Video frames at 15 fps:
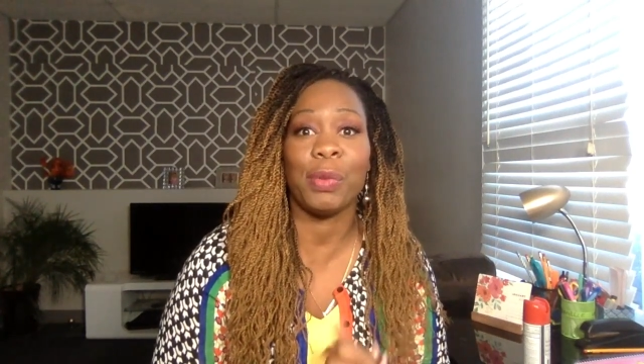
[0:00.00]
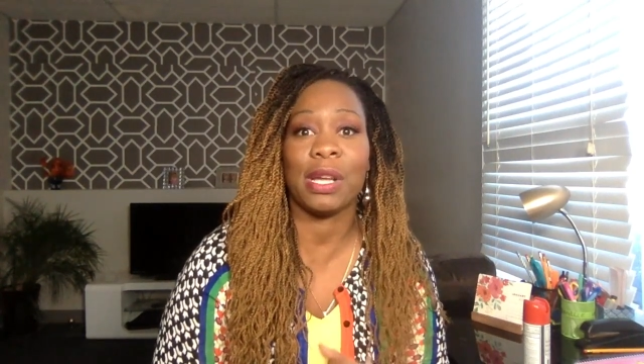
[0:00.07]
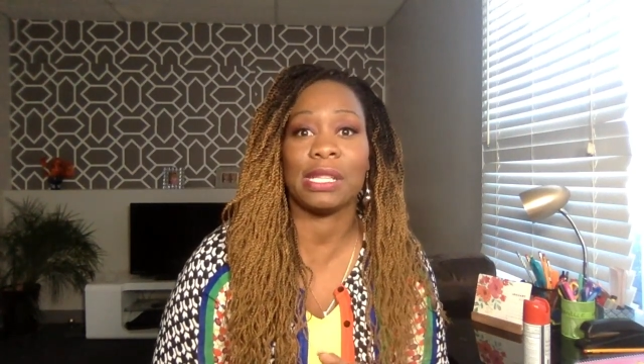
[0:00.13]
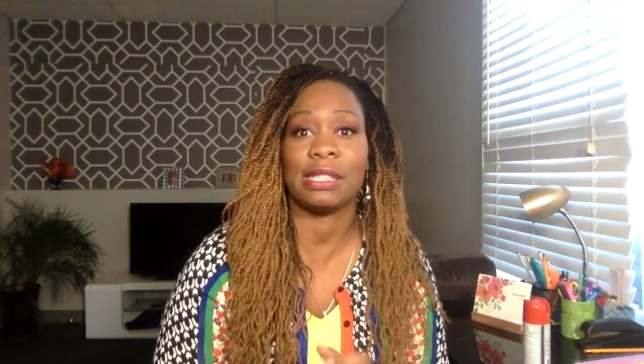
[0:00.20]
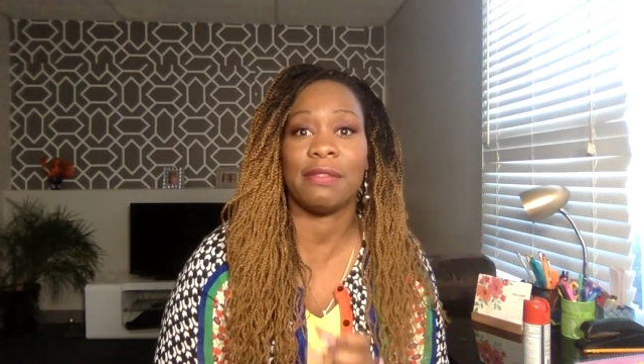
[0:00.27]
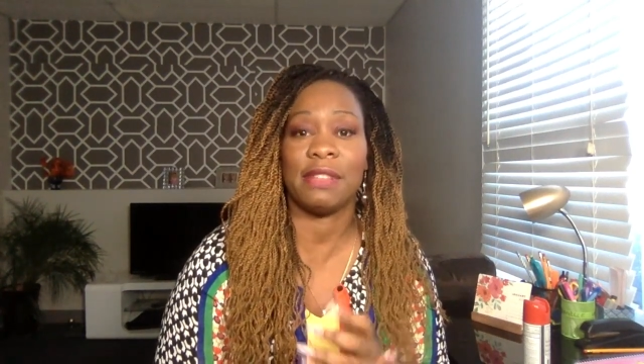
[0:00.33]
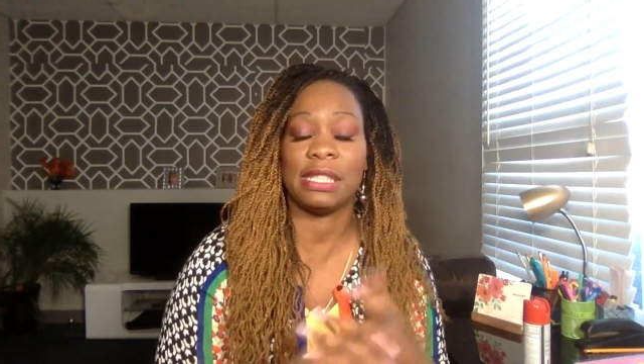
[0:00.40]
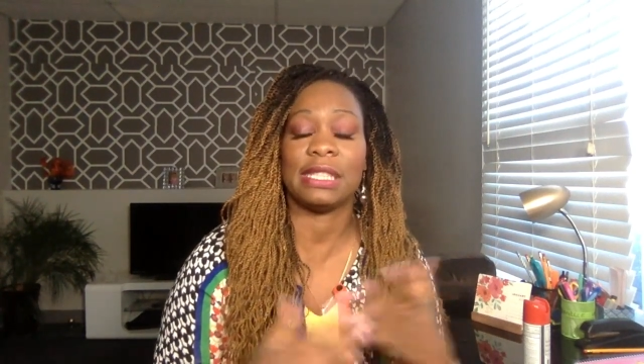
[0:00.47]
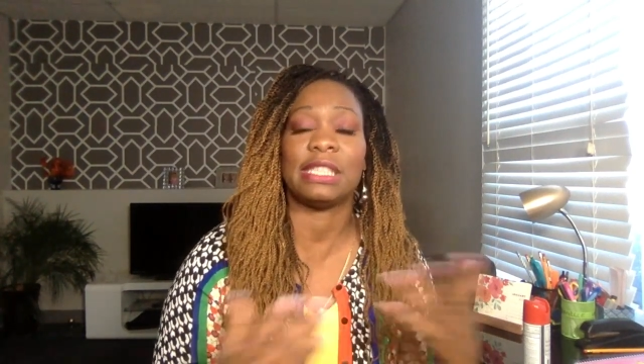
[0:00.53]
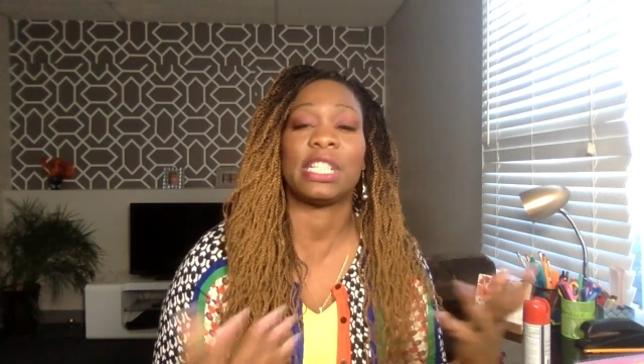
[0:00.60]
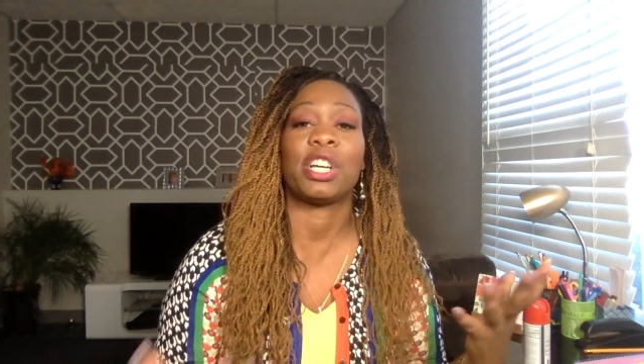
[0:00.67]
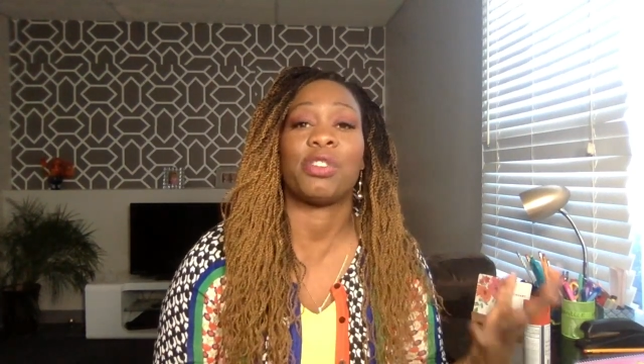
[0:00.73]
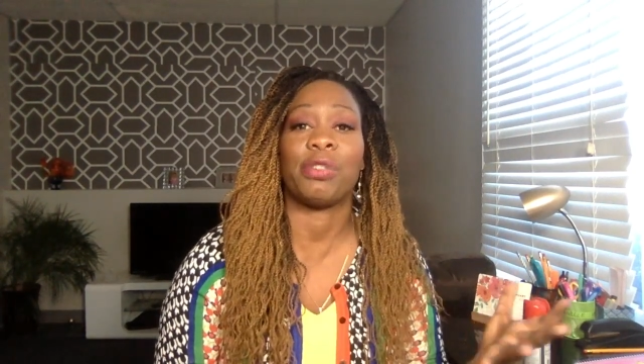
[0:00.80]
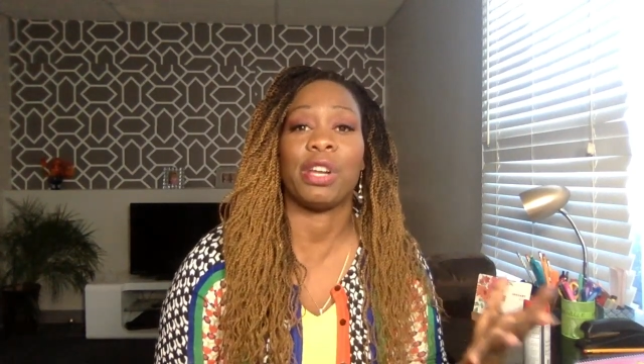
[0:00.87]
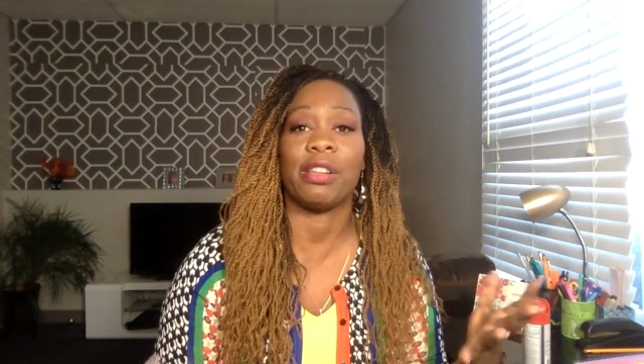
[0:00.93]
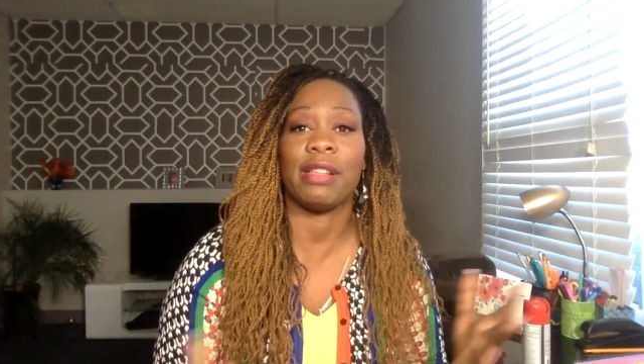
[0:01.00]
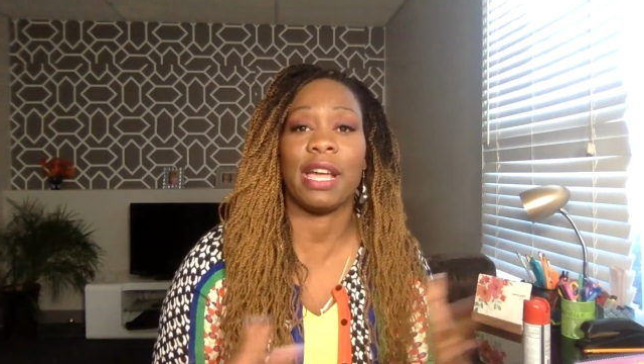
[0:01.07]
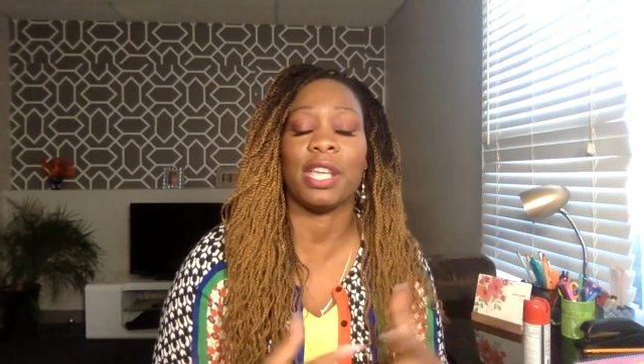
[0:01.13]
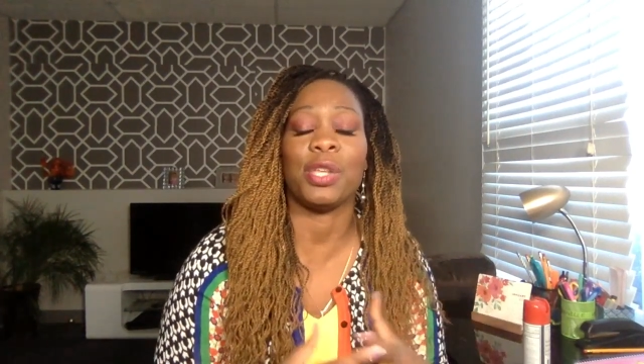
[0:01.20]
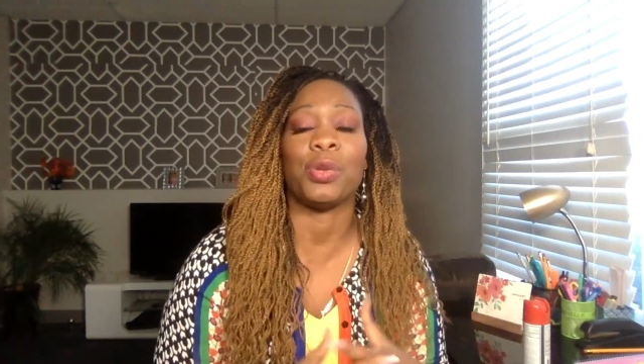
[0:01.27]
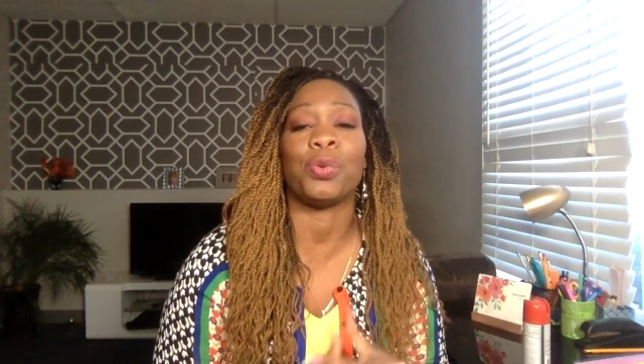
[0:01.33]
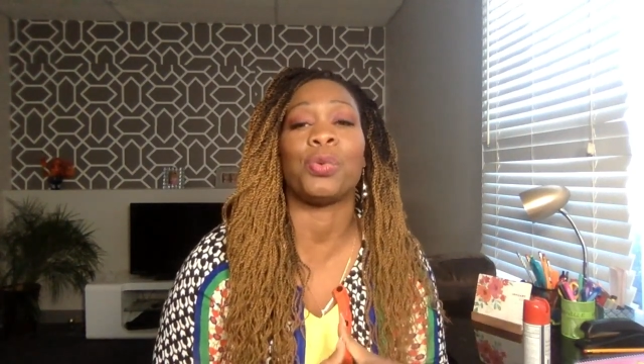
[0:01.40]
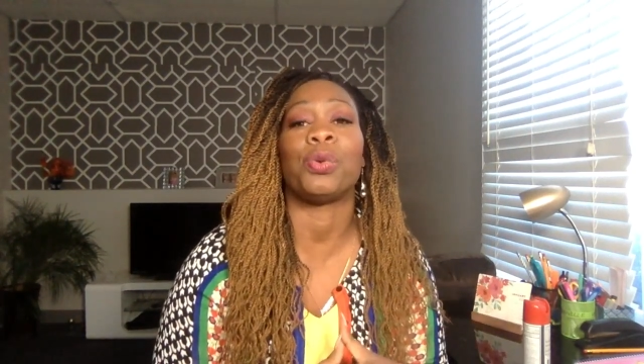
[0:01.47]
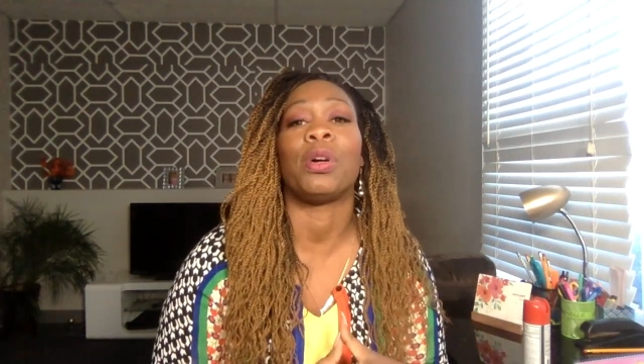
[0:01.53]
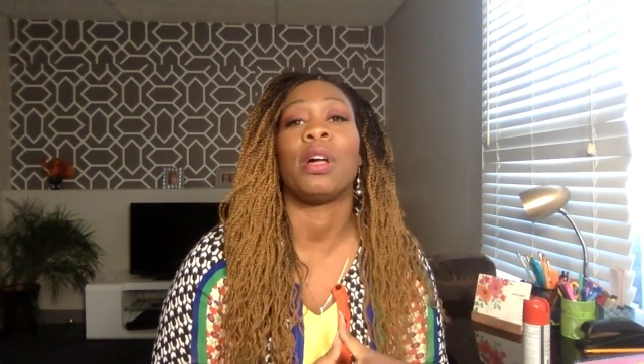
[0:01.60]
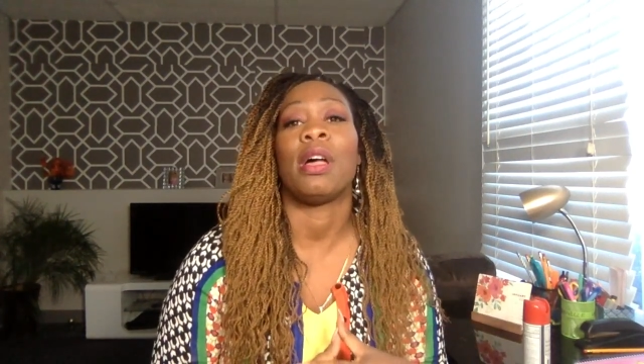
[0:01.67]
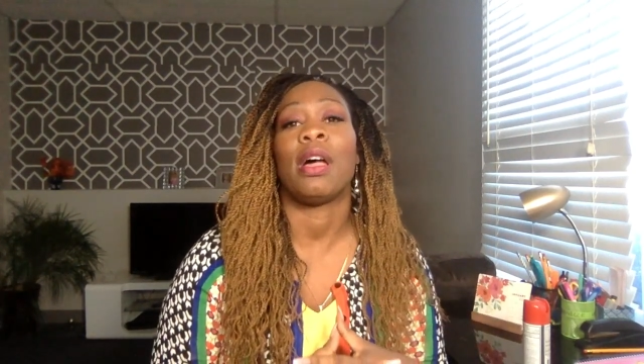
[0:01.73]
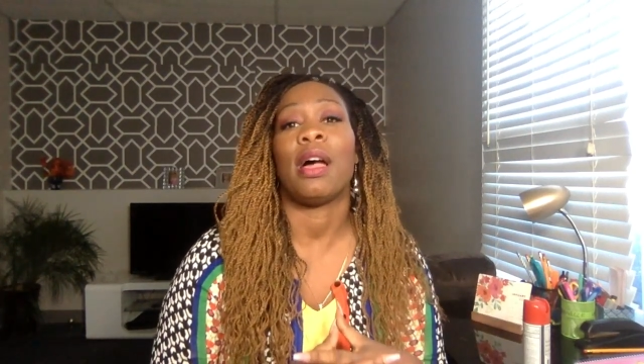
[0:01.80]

because of this is the career that you